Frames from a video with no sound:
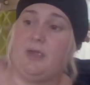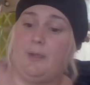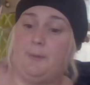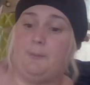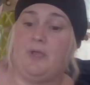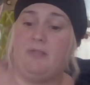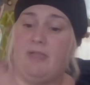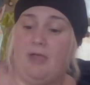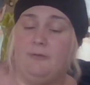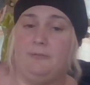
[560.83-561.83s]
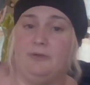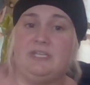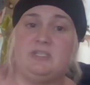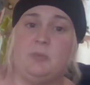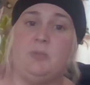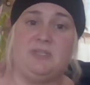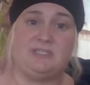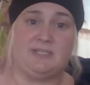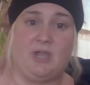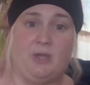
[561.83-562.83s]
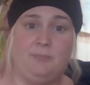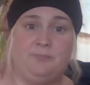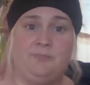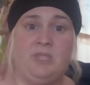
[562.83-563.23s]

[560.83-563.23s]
Um, allow for each moment to come